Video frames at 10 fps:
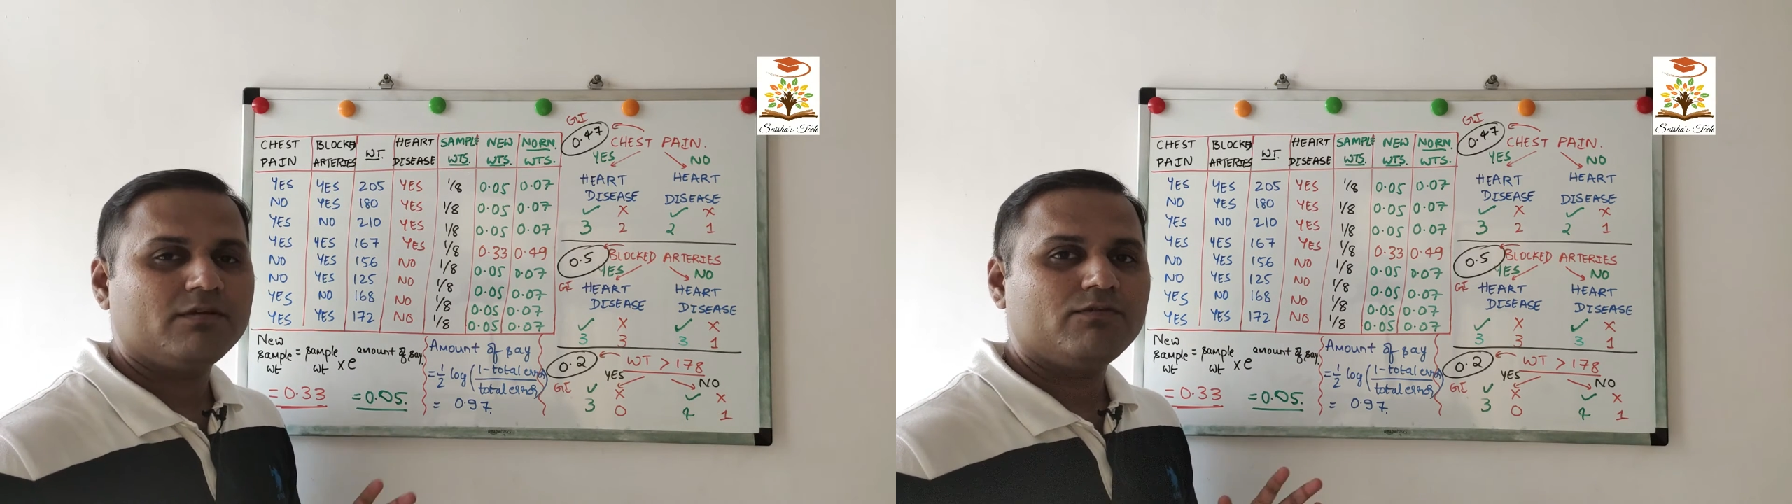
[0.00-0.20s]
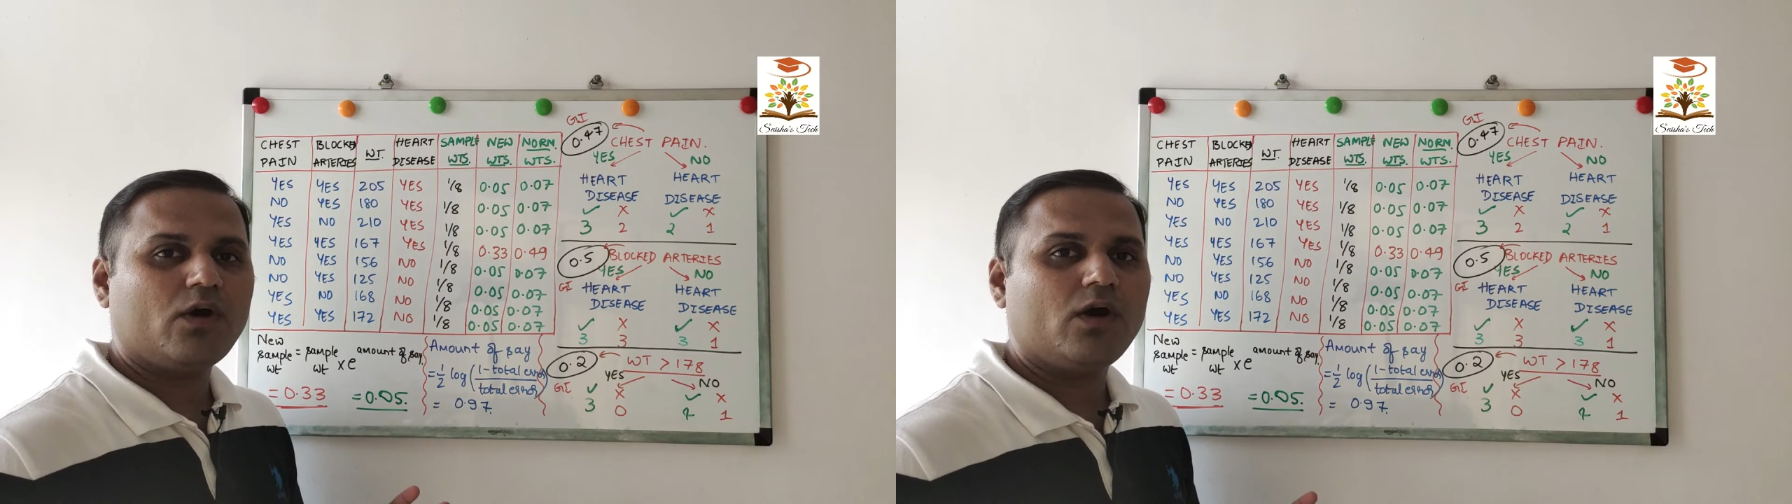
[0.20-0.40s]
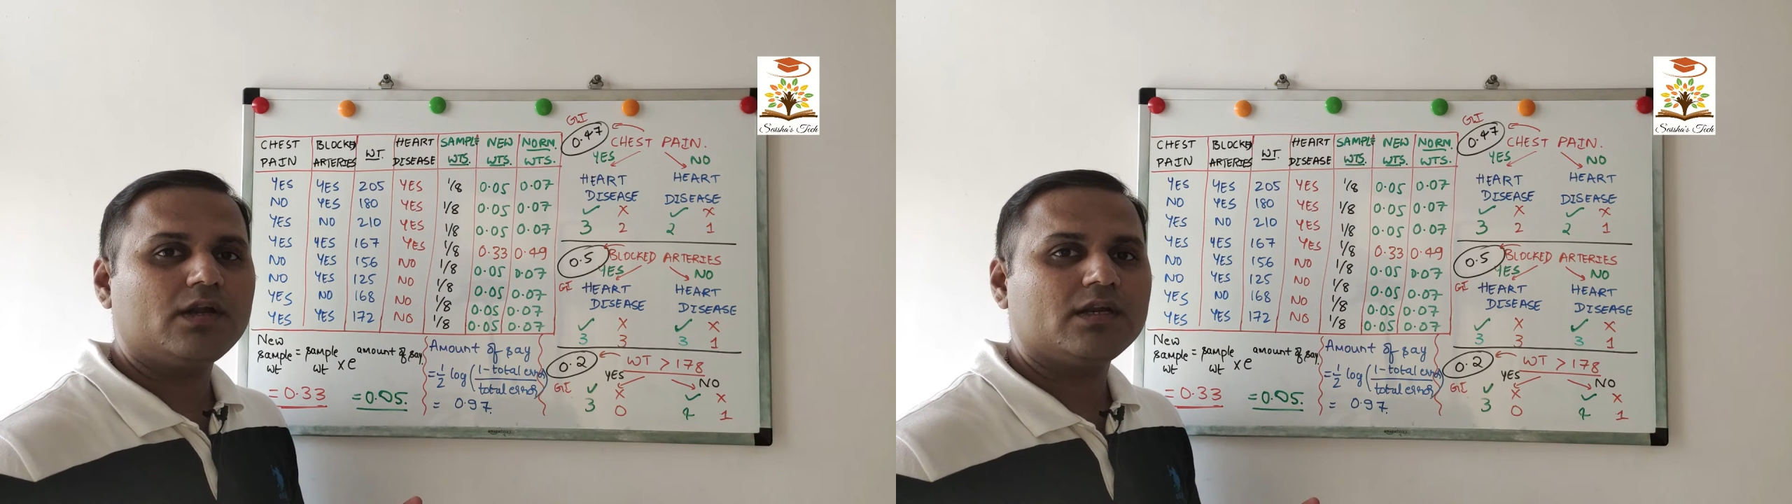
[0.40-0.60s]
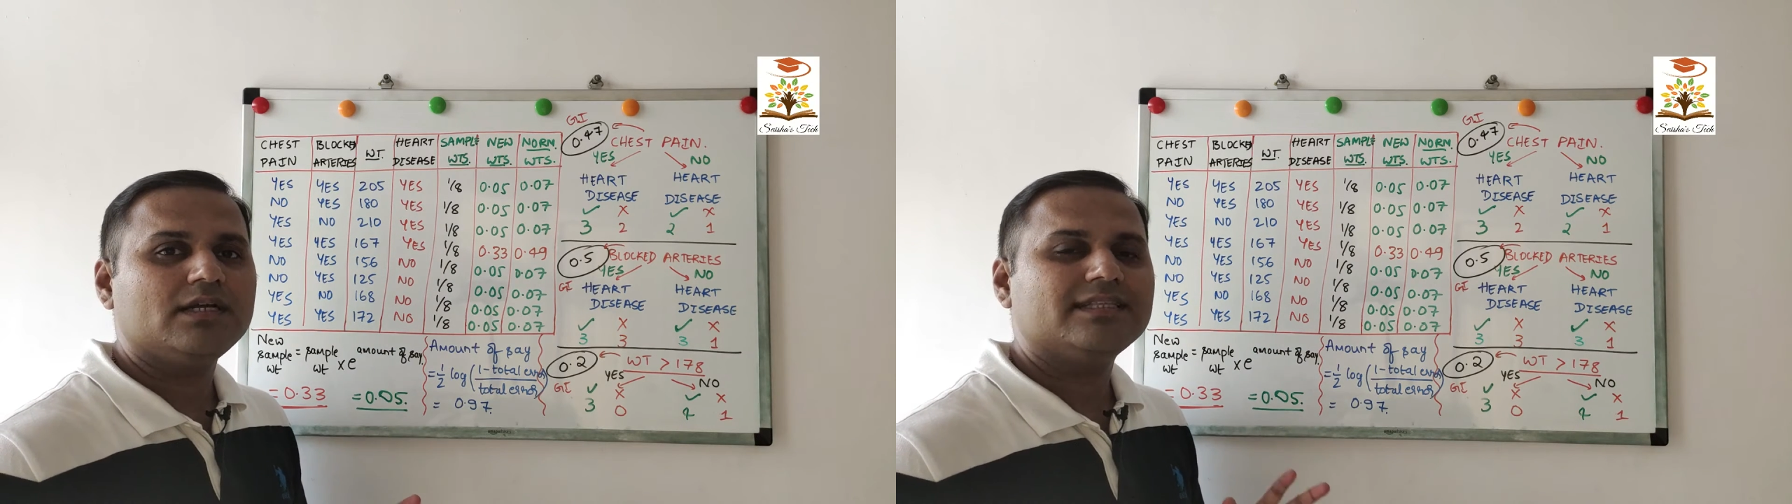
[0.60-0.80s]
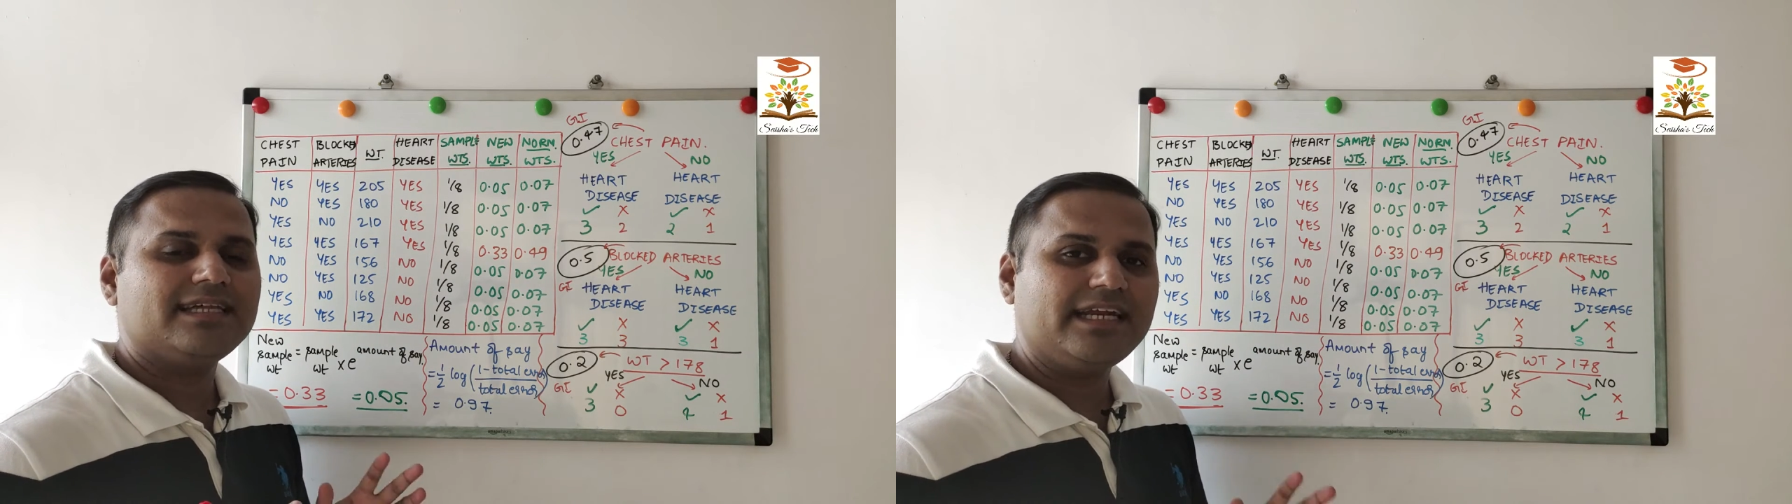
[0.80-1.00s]

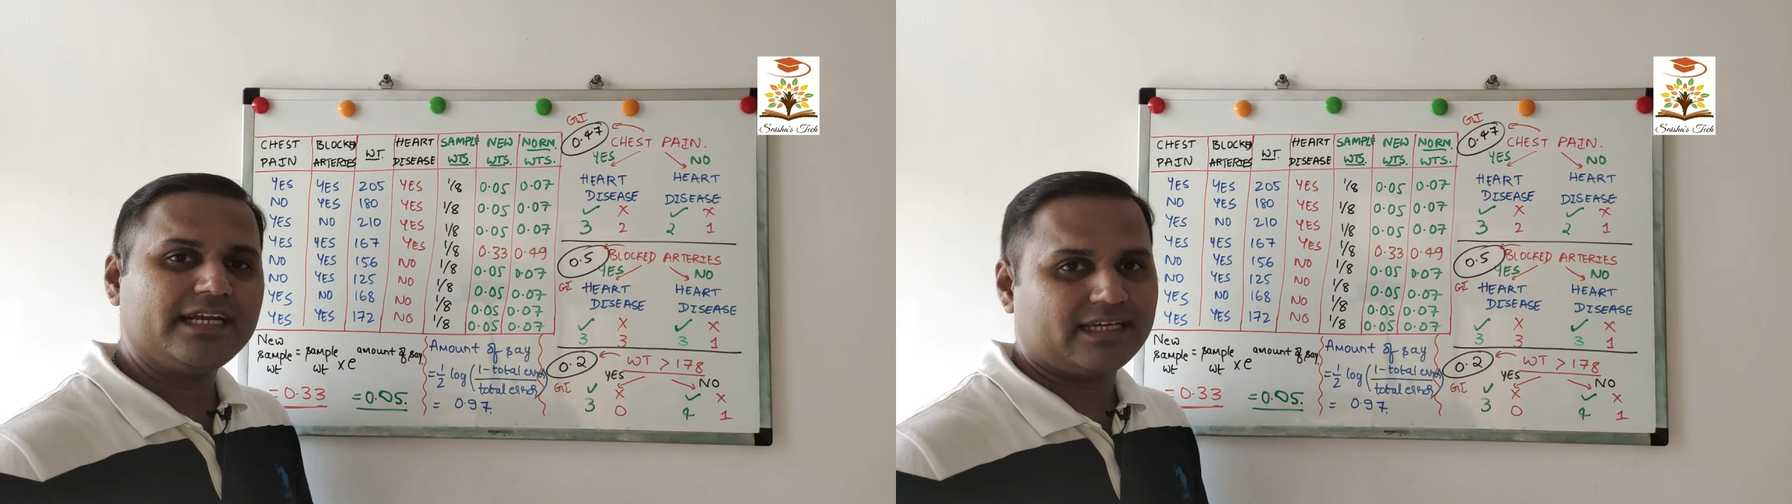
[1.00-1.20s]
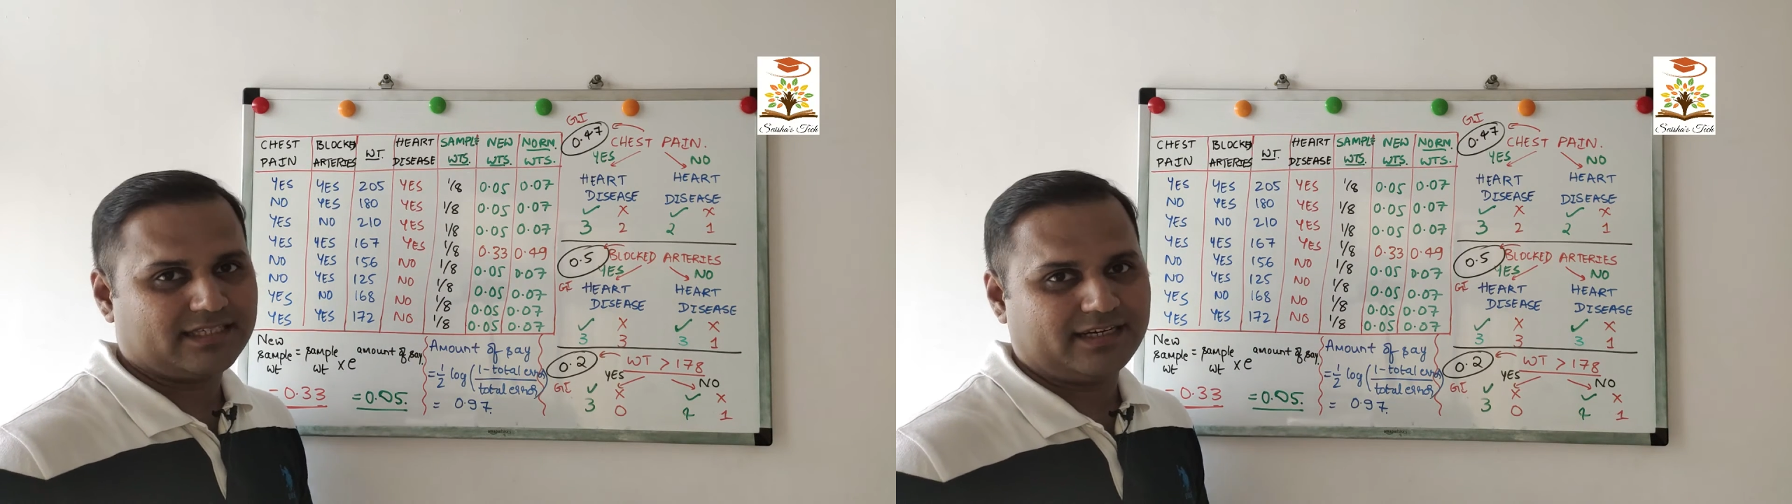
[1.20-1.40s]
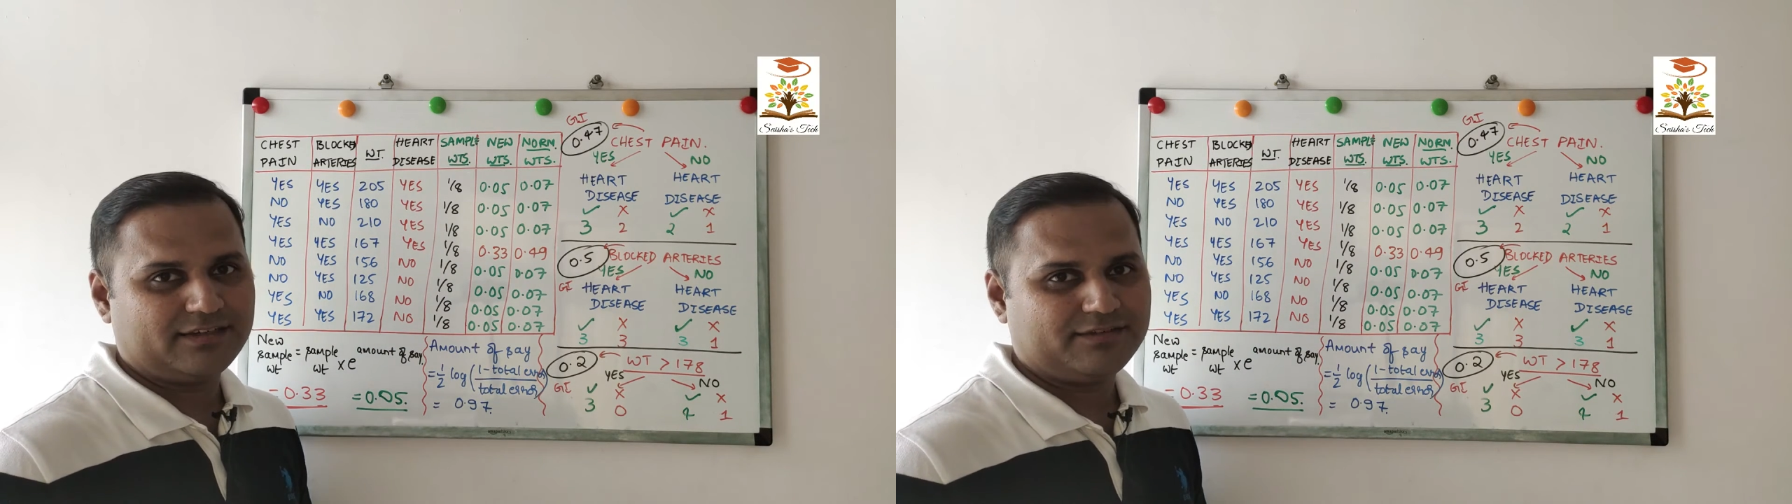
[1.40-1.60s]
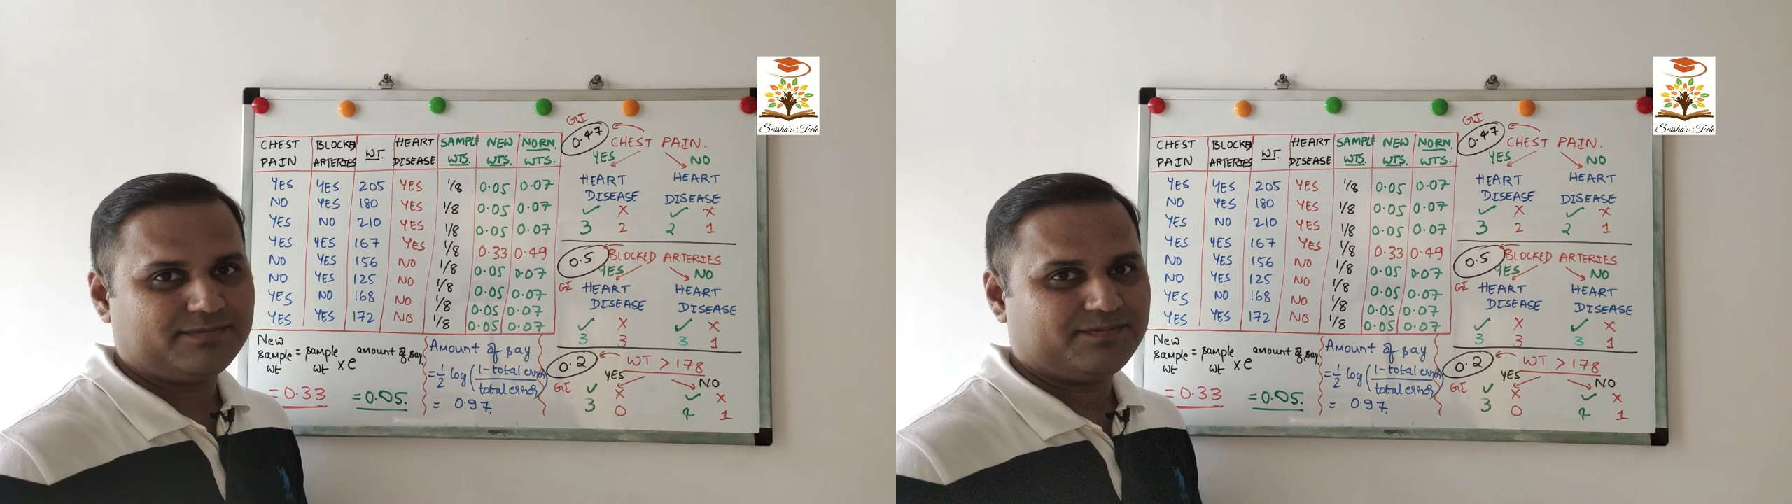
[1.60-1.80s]
for the data set.